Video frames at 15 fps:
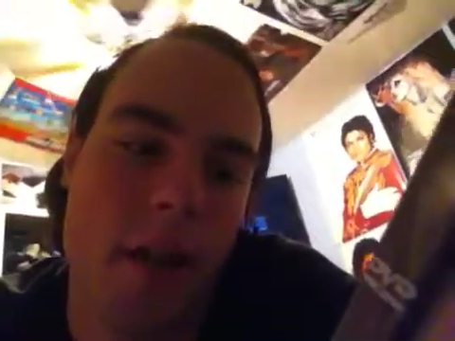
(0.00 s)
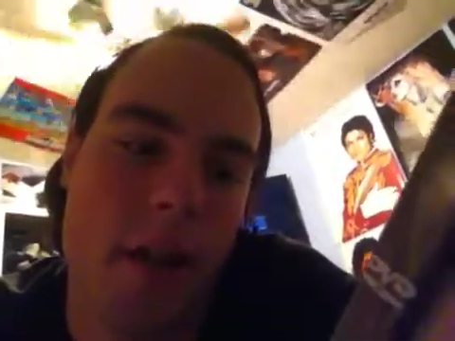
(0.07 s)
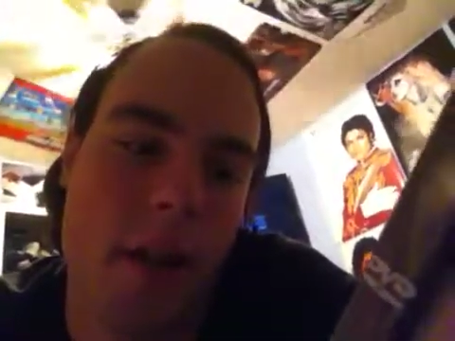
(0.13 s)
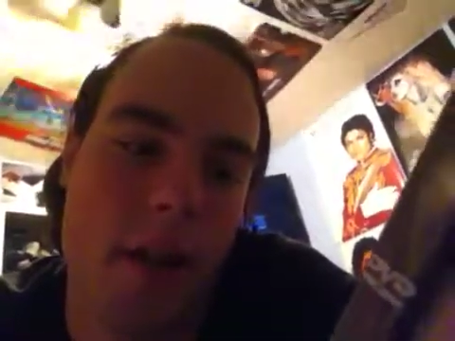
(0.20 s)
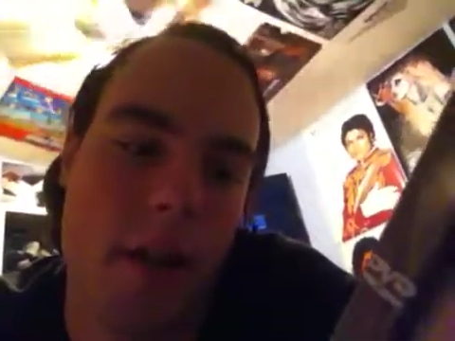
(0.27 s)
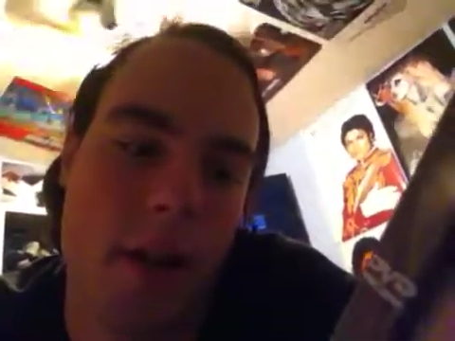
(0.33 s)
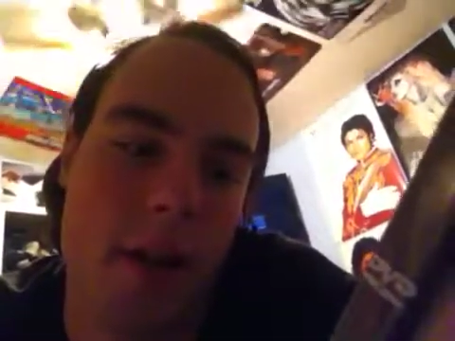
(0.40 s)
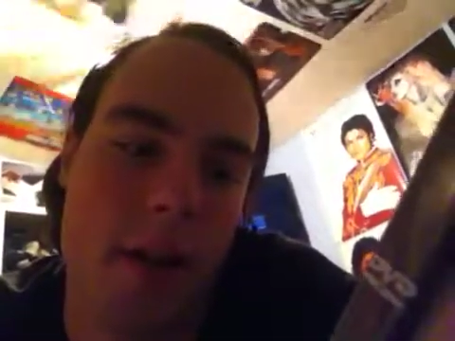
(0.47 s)

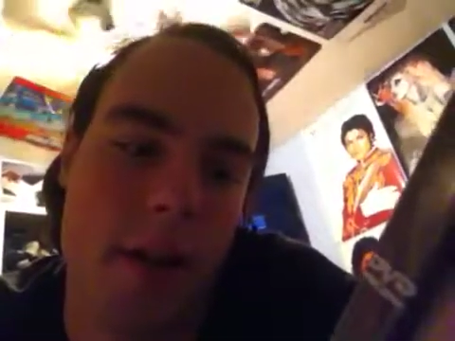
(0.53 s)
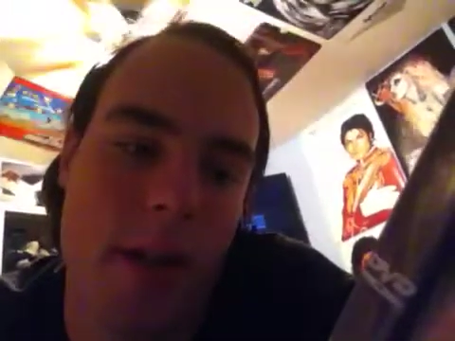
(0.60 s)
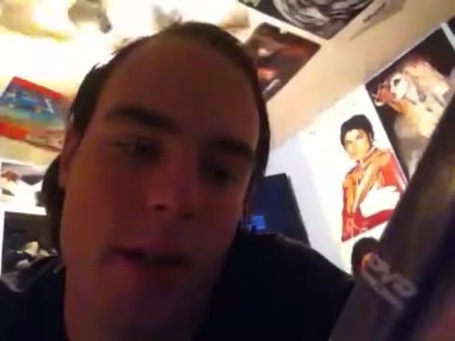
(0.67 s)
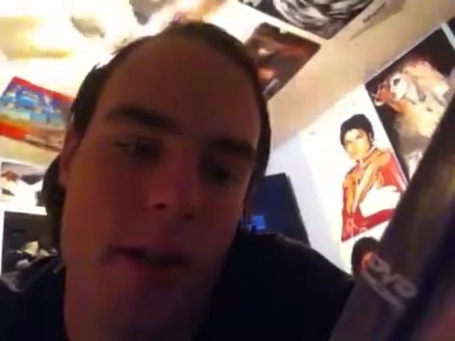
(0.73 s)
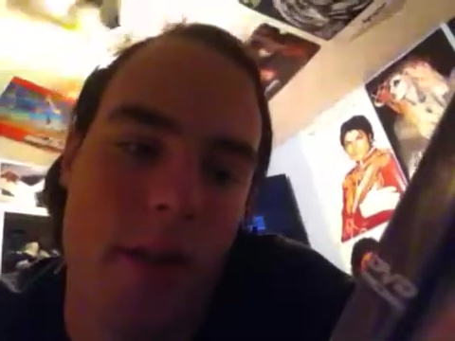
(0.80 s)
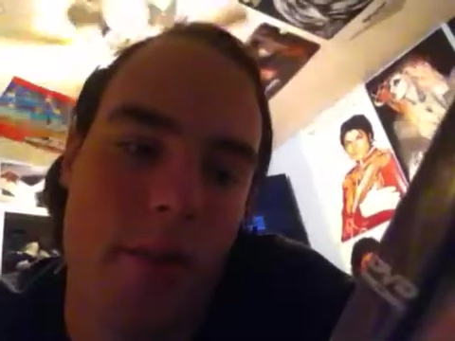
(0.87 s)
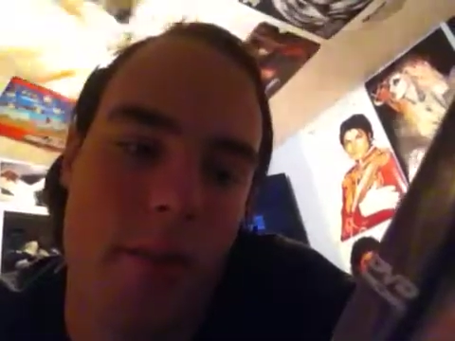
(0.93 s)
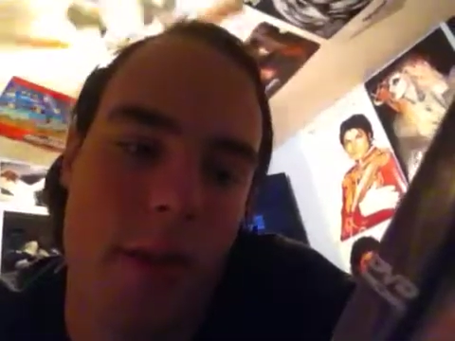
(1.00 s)
and
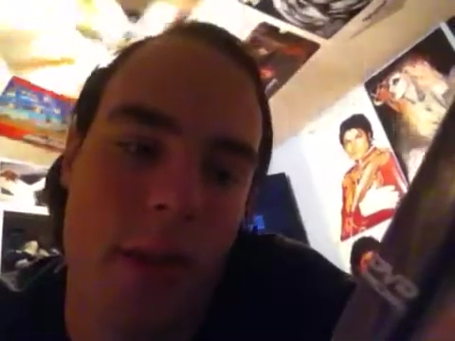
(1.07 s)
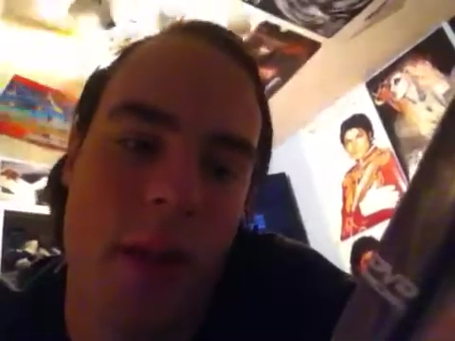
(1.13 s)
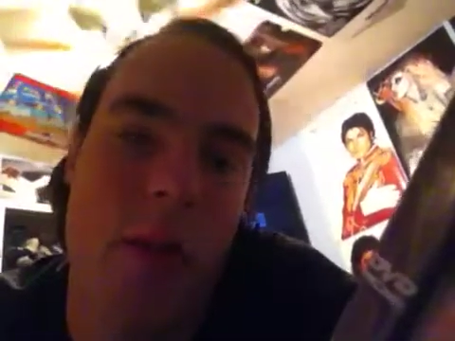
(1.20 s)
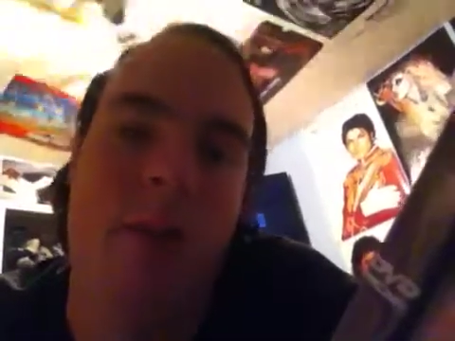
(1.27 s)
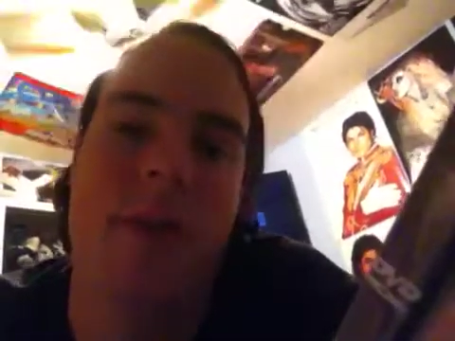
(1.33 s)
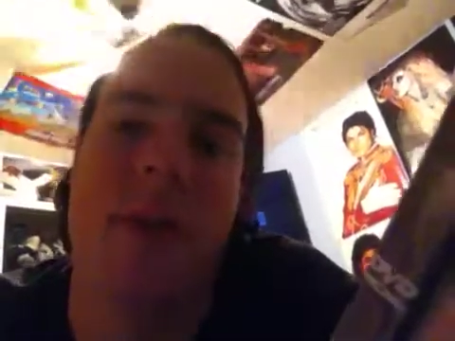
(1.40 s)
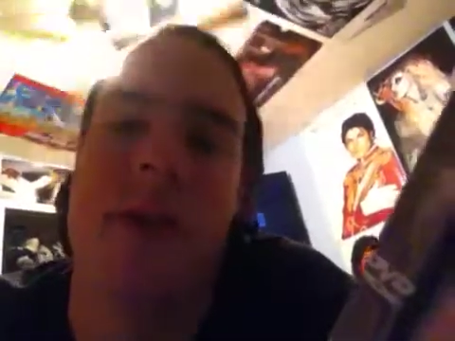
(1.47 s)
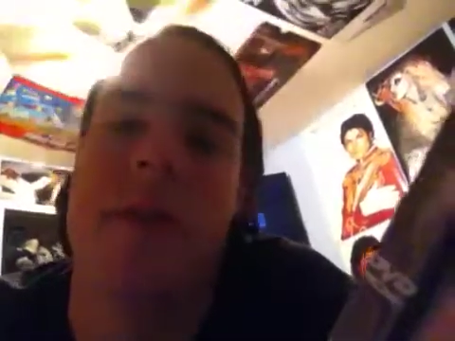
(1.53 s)
talent
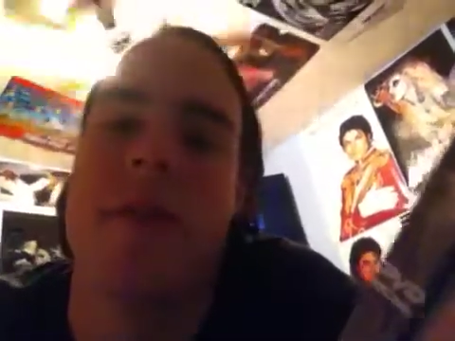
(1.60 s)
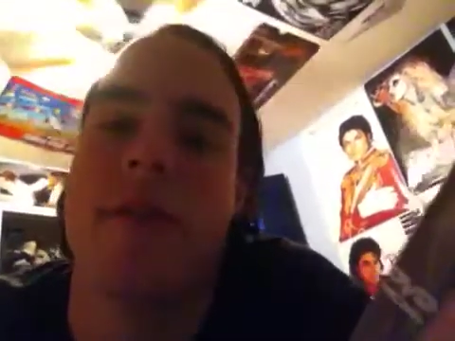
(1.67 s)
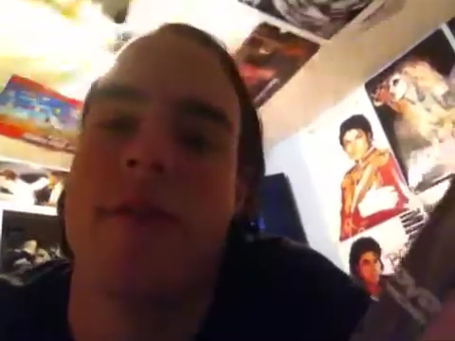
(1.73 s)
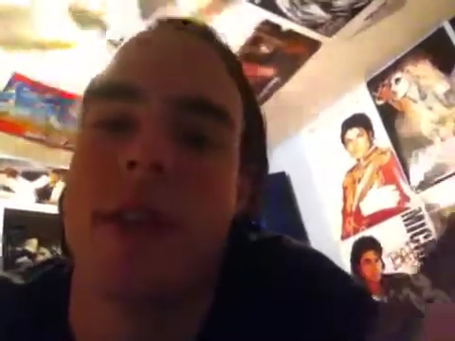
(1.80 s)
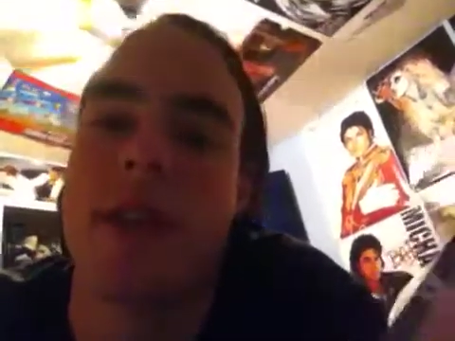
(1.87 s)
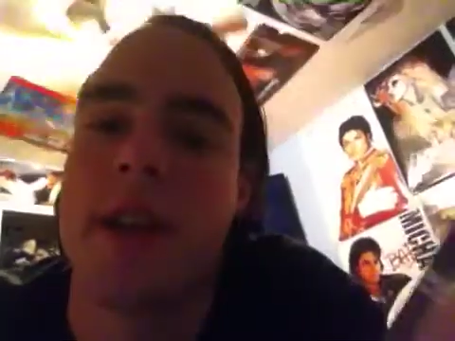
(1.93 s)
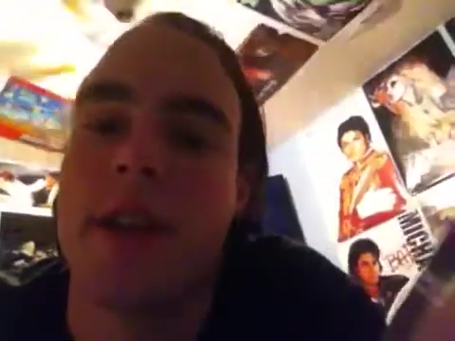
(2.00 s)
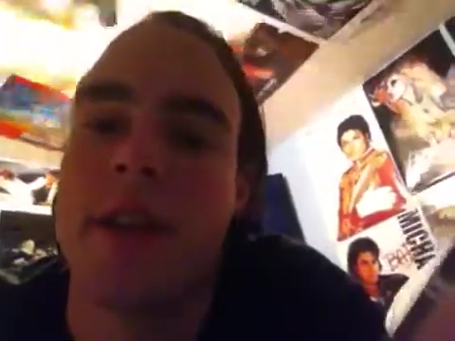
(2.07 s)
bios, and there's
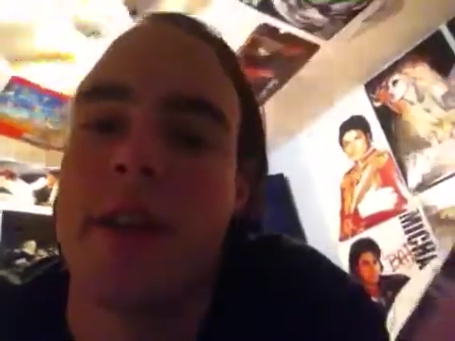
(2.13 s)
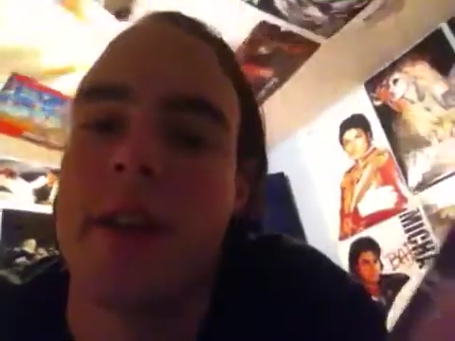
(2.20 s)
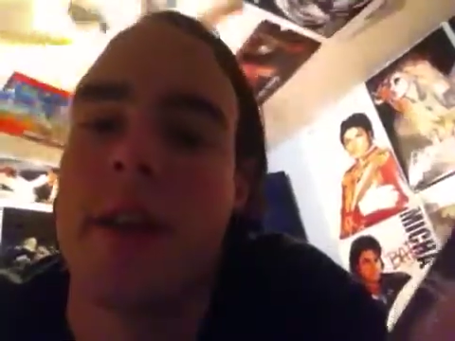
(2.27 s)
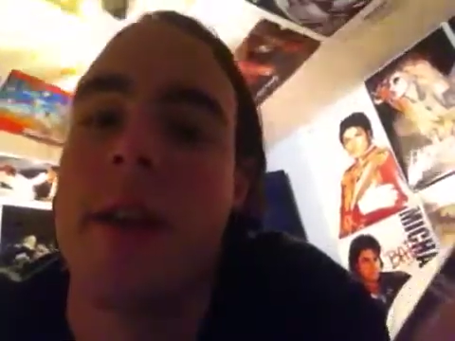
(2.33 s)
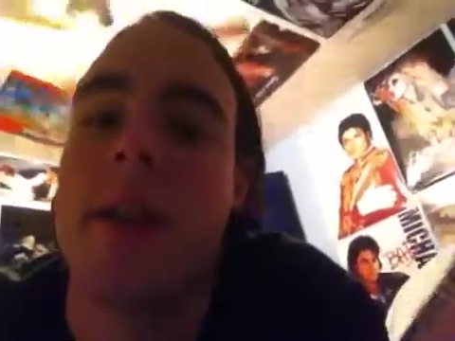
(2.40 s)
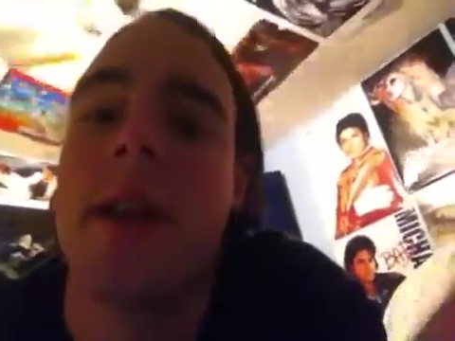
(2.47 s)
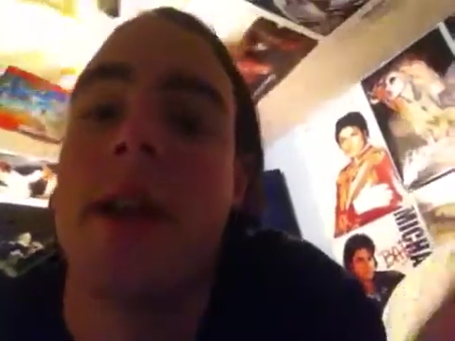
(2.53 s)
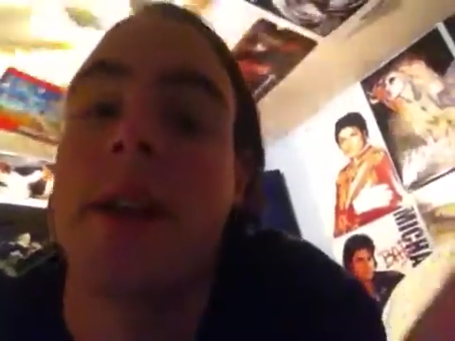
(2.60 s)
an Easter
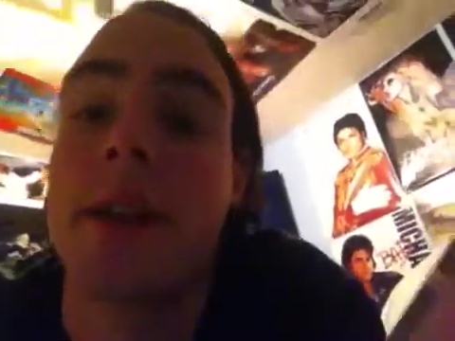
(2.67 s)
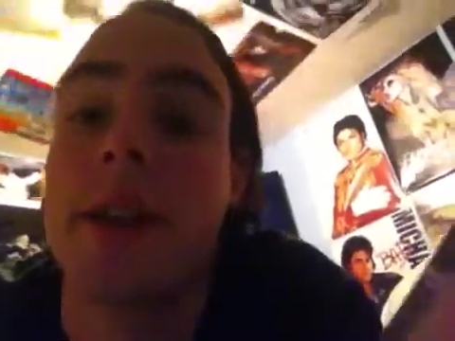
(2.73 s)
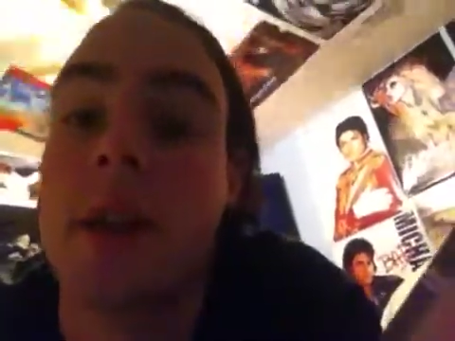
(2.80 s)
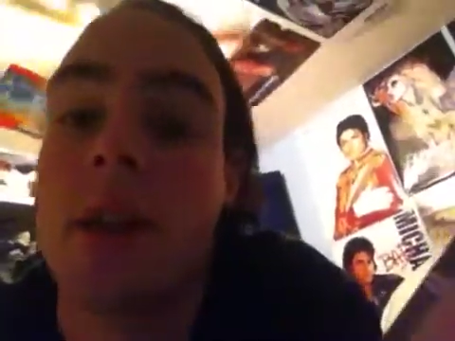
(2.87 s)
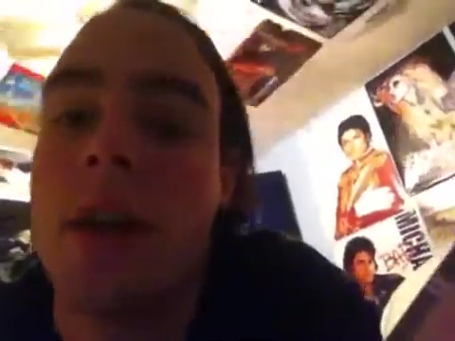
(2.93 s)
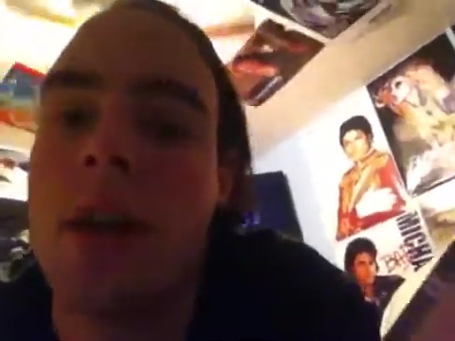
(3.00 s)
egg